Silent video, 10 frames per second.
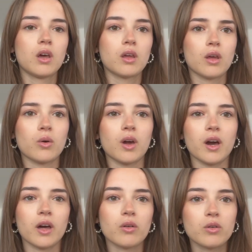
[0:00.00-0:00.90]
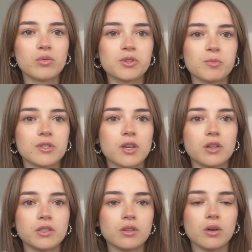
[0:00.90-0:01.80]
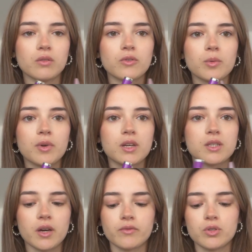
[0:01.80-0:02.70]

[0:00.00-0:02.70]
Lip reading: Okay, I don't know which mascara to go for because I have